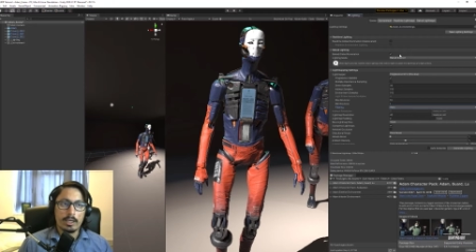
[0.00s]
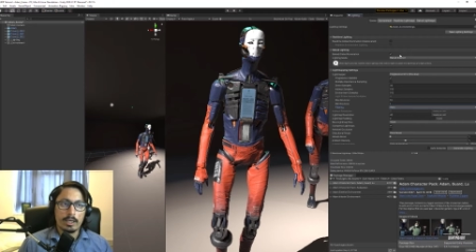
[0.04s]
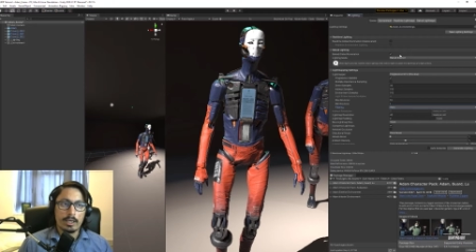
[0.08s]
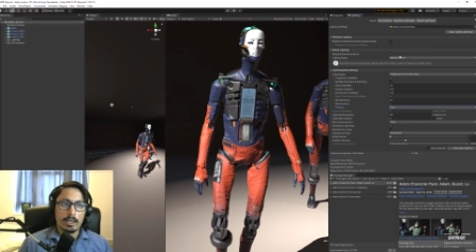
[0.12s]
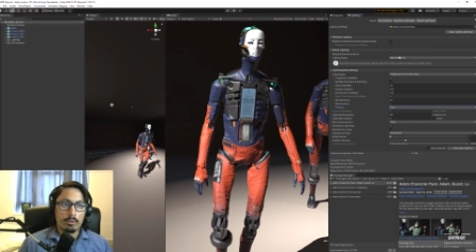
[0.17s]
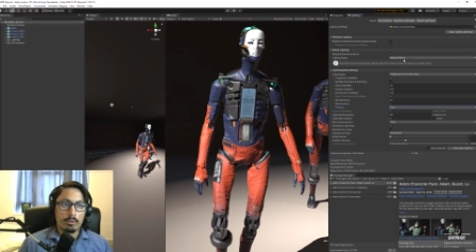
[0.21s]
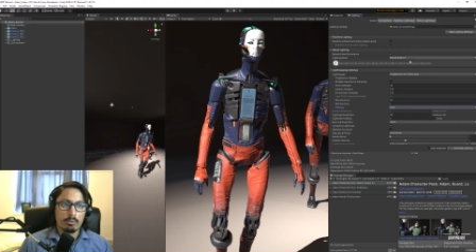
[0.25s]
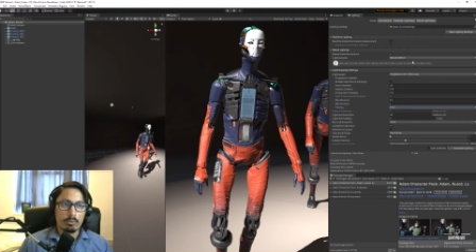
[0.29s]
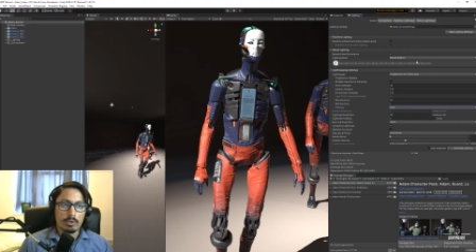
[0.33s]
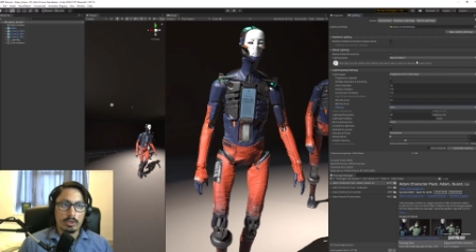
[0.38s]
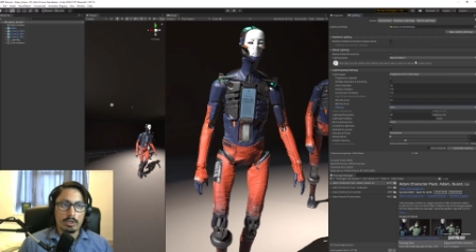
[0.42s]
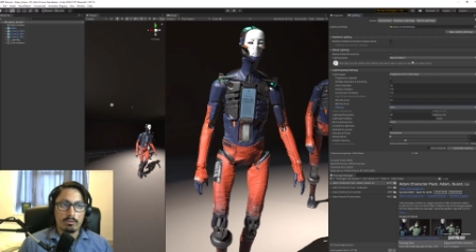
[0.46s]

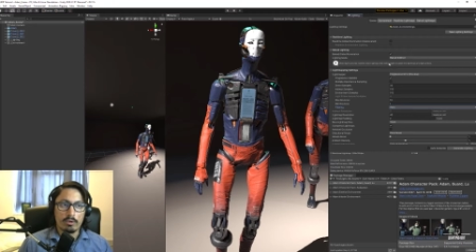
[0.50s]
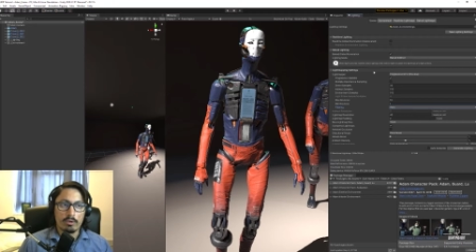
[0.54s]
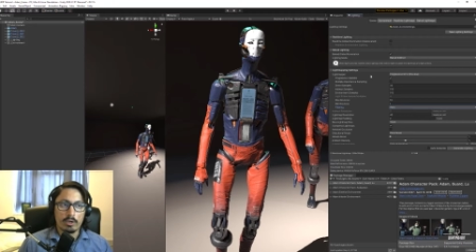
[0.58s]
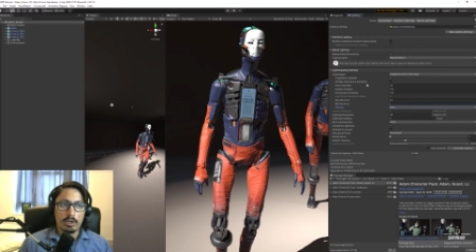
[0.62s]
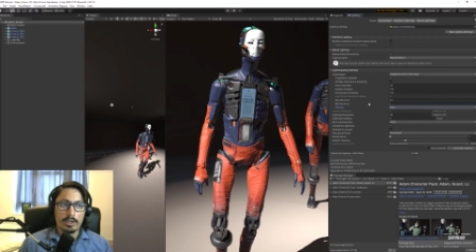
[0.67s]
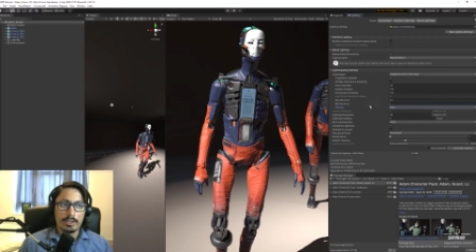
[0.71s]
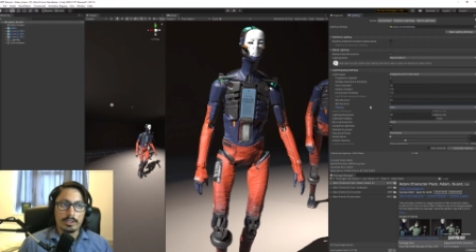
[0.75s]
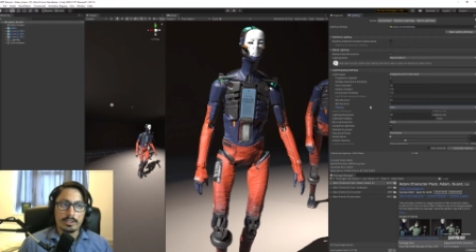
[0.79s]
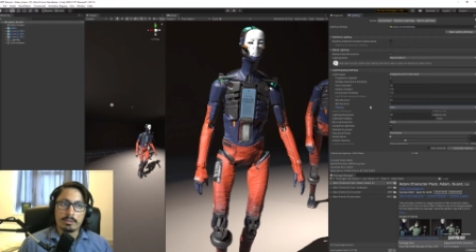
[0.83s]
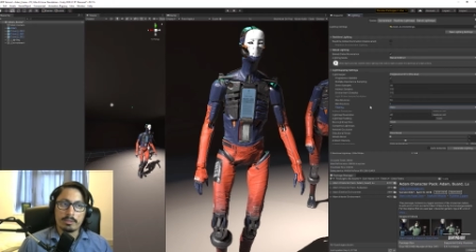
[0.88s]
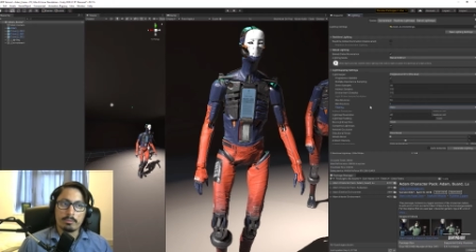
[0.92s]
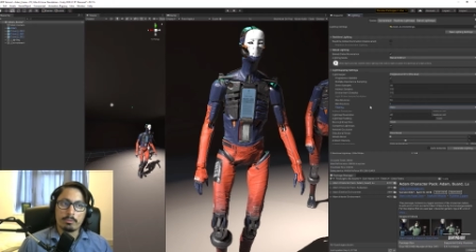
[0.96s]
and whatever
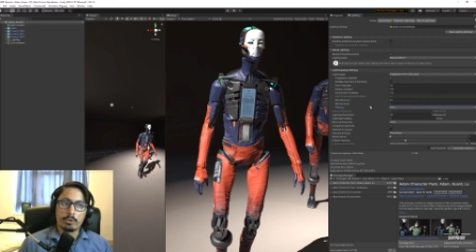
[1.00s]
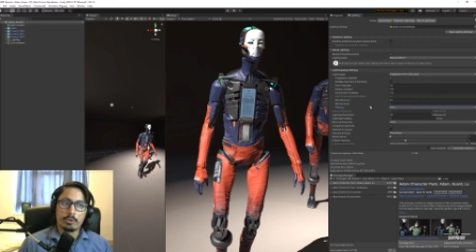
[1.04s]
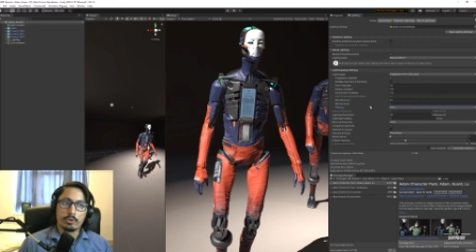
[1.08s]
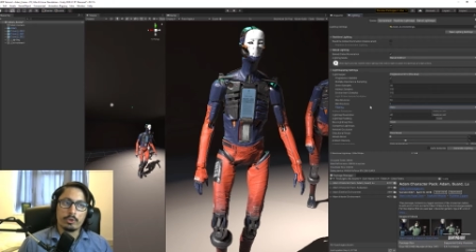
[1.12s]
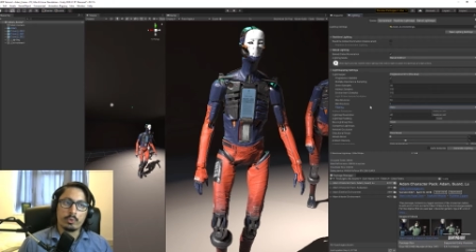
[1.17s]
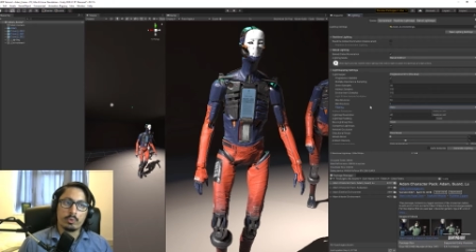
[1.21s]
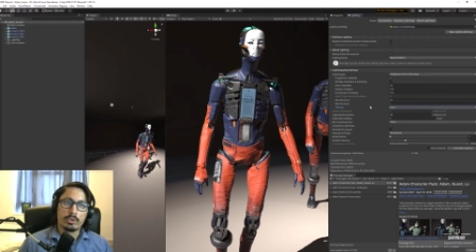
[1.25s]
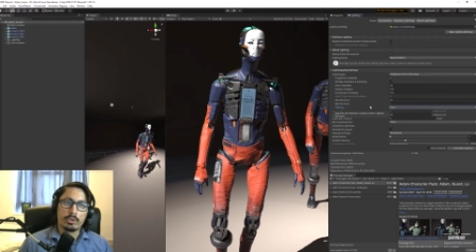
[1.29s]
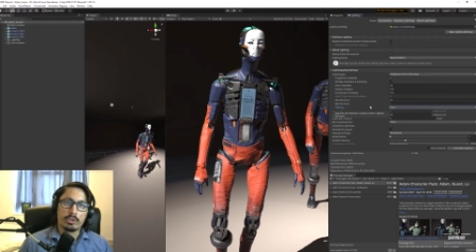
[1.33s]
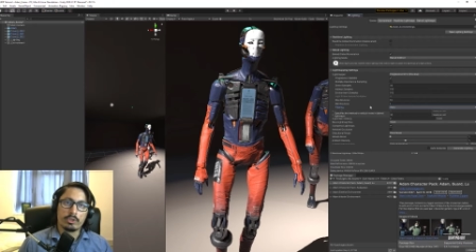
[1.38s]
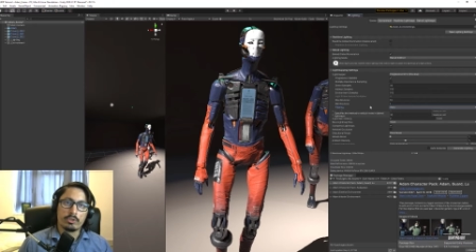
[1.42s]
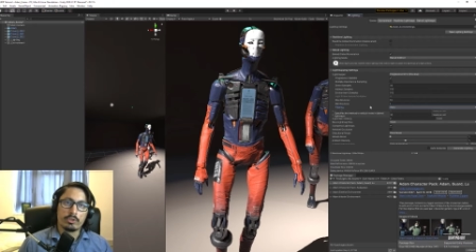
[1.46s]
lighting mode
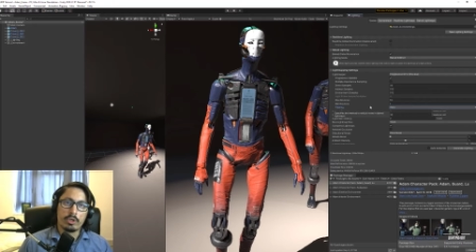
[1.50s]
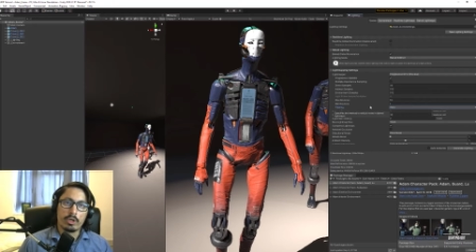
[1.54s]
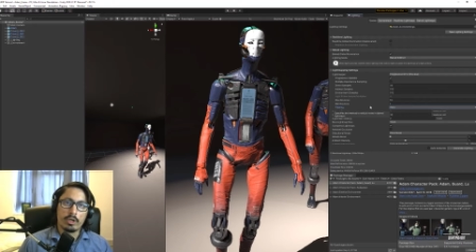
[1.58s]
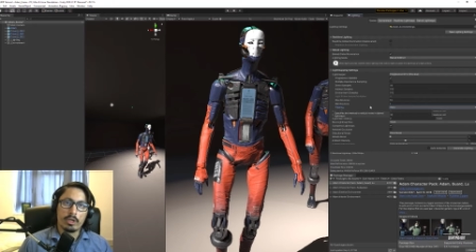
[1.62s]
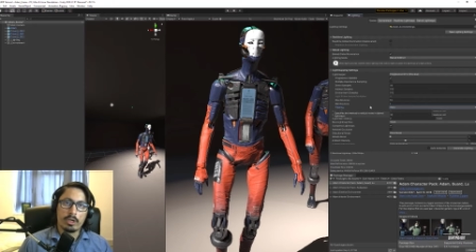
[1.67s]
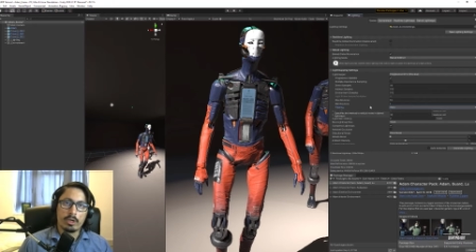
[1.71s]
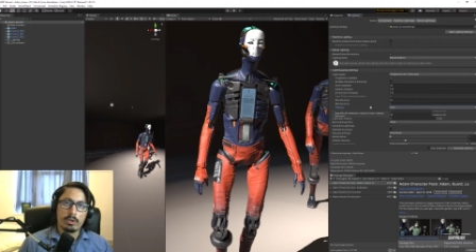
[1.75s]
you want to try